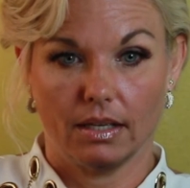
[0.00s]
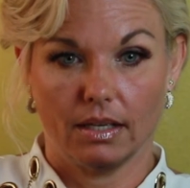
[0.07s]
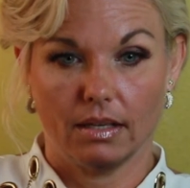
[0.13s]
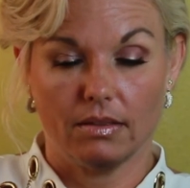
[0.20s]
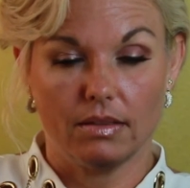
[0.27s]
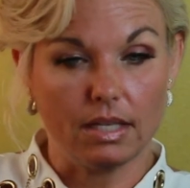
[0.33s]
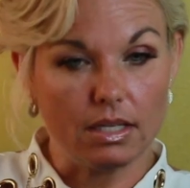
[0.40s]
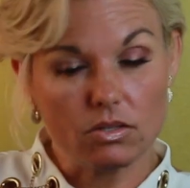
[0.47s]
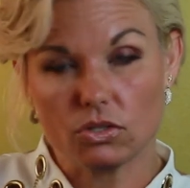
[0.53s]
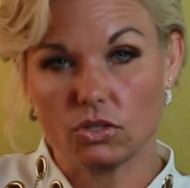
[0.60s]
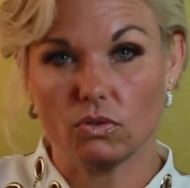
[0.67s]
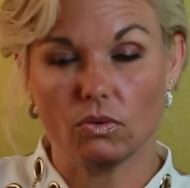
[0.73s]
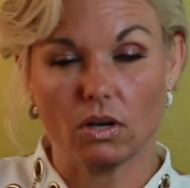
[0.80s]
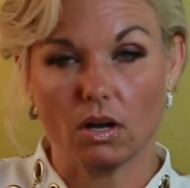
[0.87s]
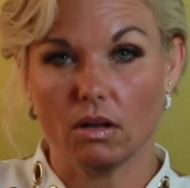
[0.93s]
These two
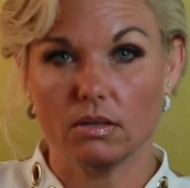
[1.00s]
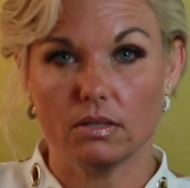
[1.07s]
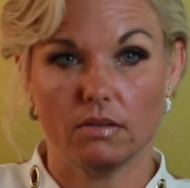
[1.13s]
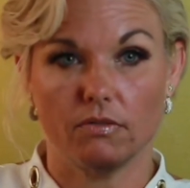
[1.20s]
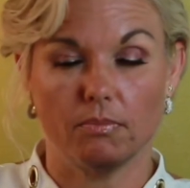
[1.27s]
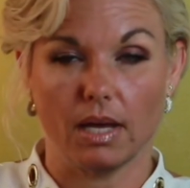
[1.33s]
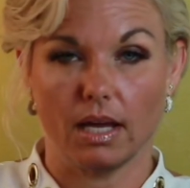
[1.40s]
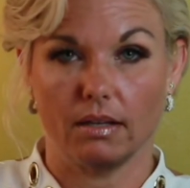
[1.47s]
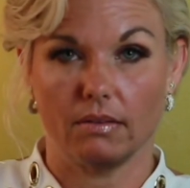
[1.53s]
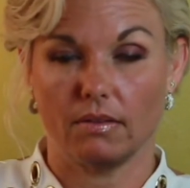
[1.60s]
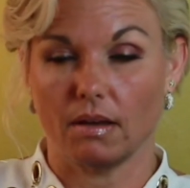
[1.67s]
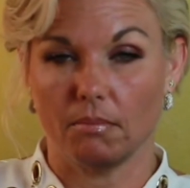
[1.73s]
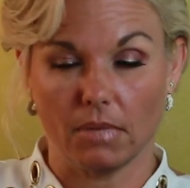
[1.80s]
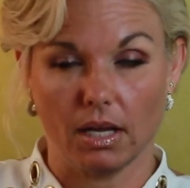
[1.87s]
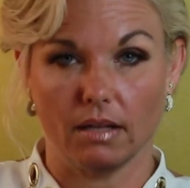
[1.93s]
calls of month a
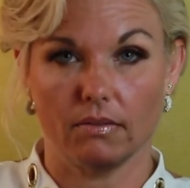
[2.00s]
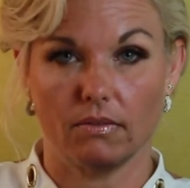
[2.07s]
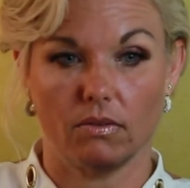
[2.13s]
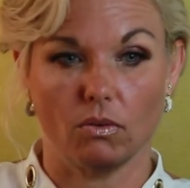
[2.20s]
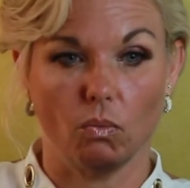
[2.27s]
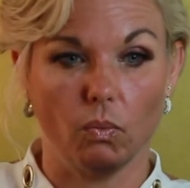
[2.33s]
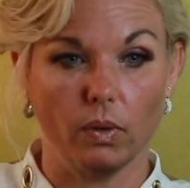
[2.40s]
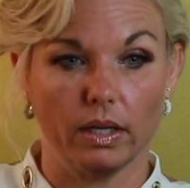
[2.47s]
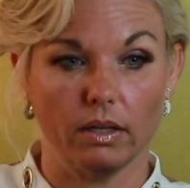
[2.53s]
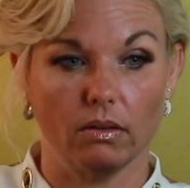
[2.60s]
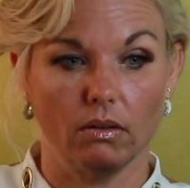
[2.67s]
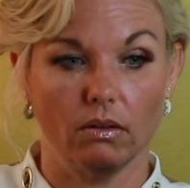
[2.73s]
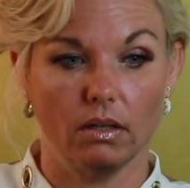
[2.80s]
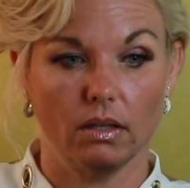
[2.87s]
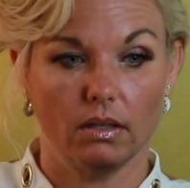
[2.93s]
month
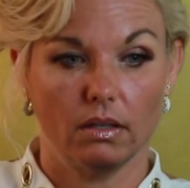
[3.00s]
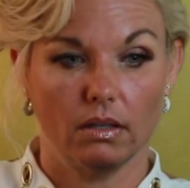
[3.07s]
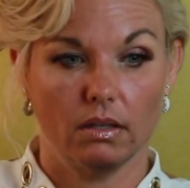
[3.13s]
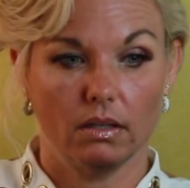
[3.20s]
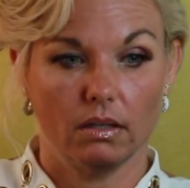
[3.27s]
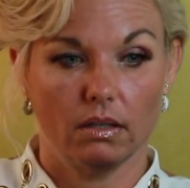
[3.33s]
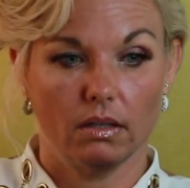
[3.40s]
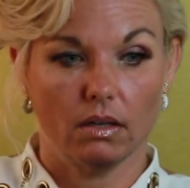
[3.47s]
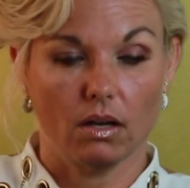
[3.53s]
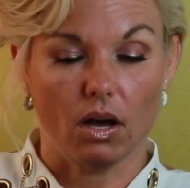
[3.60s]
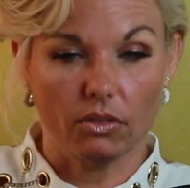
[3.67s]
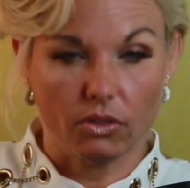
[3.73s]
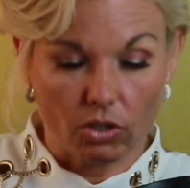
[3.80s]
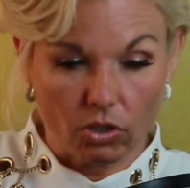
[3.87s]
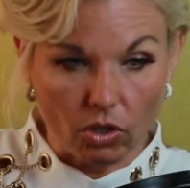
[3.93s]
will
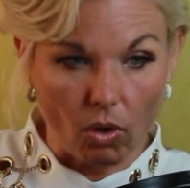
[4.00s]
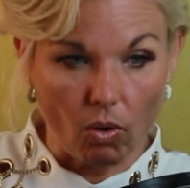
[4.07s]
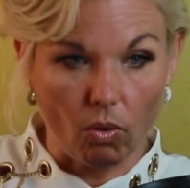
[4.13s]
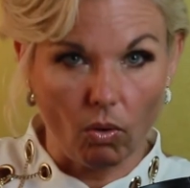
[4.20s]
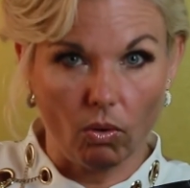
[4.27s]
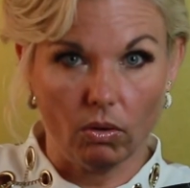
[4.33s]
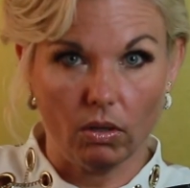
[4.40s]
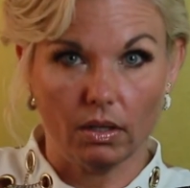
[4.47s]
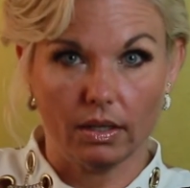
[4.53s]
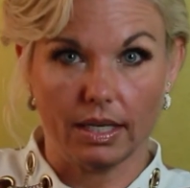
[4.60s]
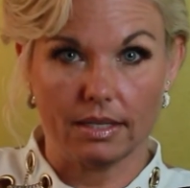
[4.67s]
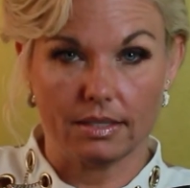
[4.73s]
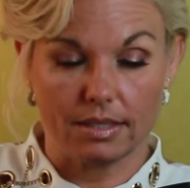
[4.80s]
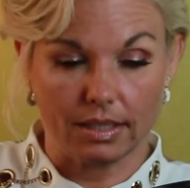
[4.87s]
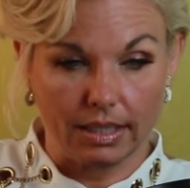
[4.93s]
the goal
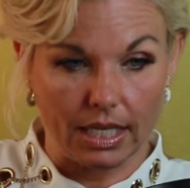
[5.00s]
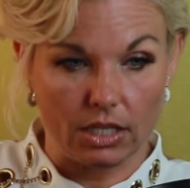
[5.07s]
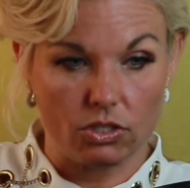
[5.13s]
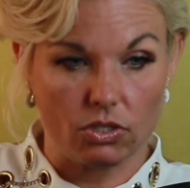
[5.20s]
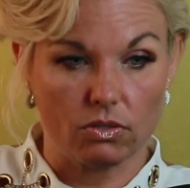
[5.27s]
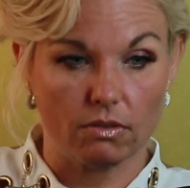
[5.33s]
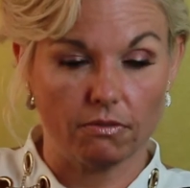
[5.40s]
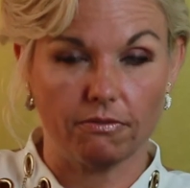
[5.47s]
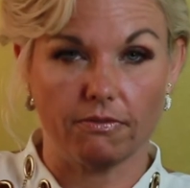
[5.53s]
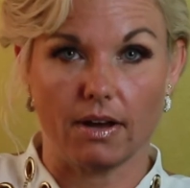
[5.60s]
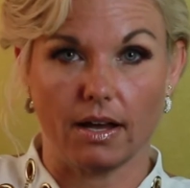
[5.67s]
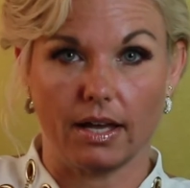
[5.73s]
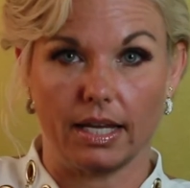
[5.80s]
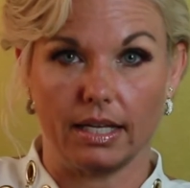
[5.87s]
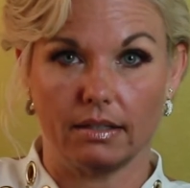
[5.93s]
is to get you to
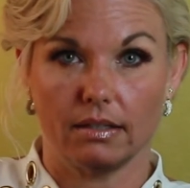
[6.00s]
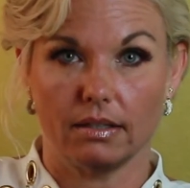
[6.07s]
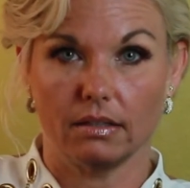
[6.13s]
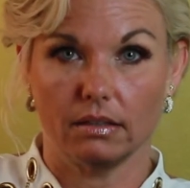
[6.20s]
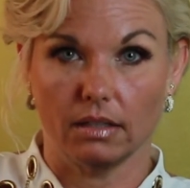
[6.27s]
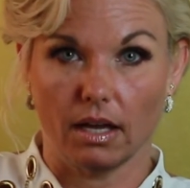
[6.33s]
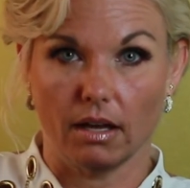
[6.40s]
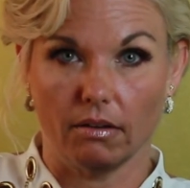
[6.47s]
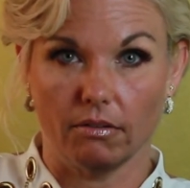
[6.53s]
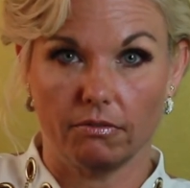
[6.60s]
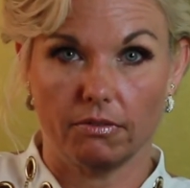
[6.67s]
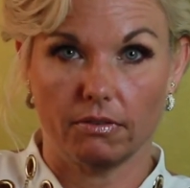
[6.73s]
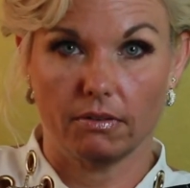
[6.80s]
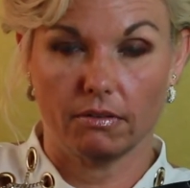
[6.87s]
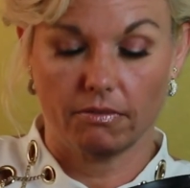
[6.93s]
find love
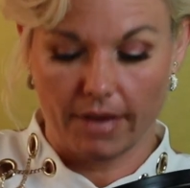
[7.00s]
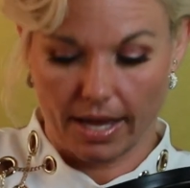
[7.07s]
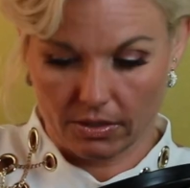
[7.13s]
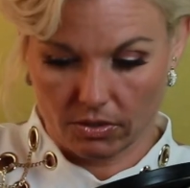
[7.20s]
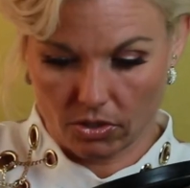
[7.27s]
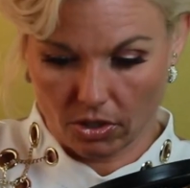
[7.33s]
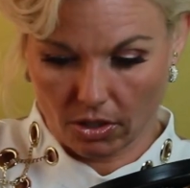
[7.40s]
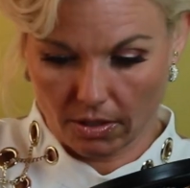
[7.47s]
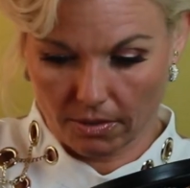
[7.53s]
faster.